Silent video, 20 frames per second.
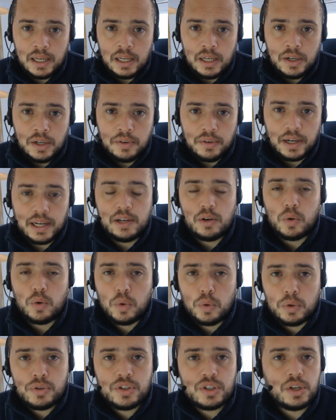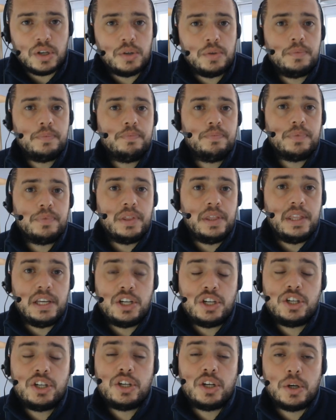Right? Also, this
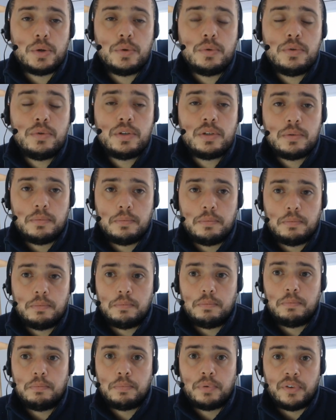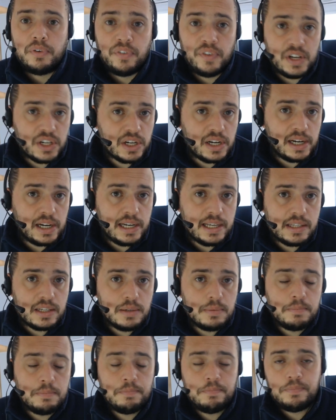shows
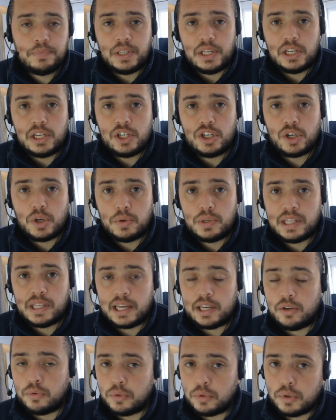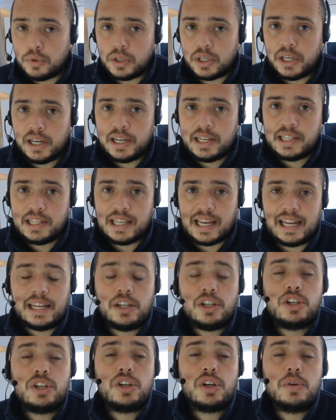professionalism. It shows that you're organized, and
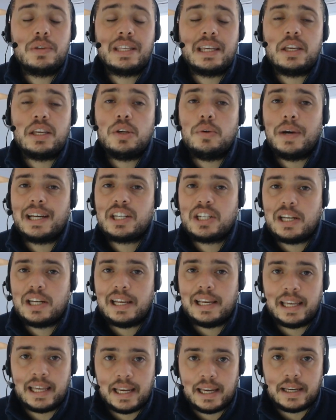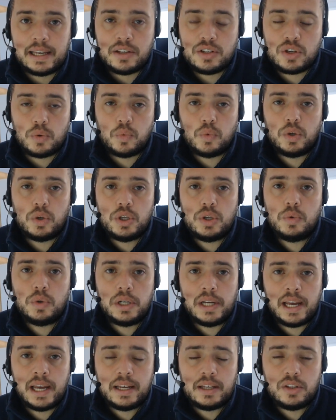it shows that you actually care. So what you
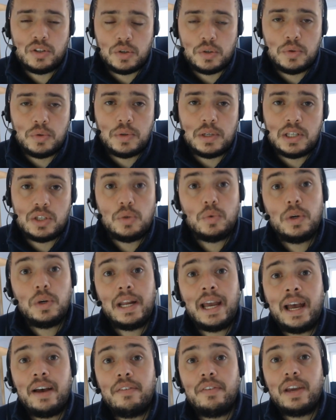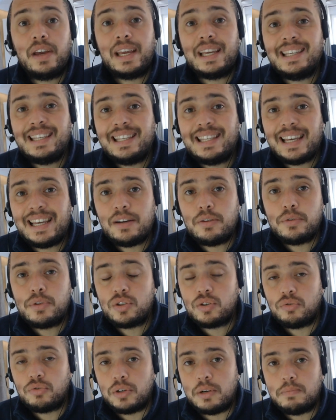want to do is you want to have a sales
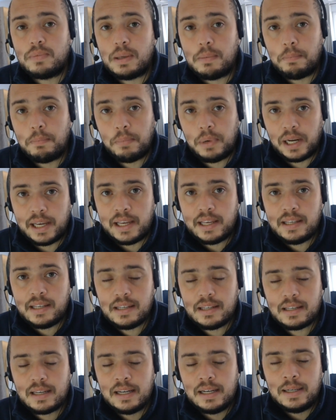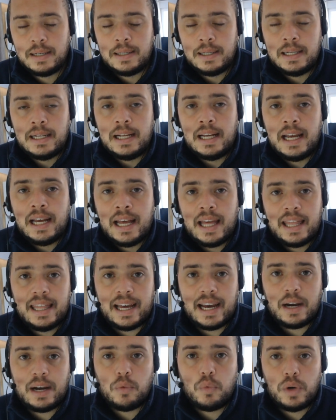script in place
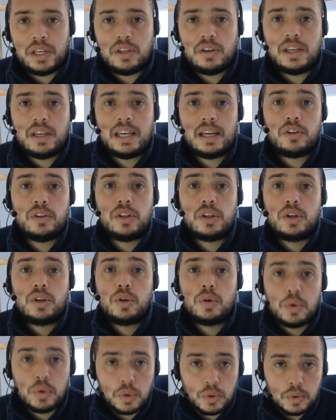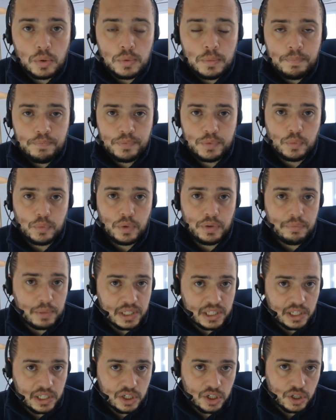that when you get on the call with
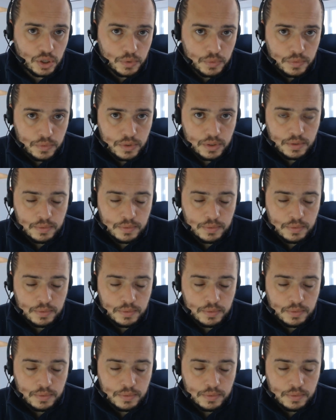Mrs. Jones,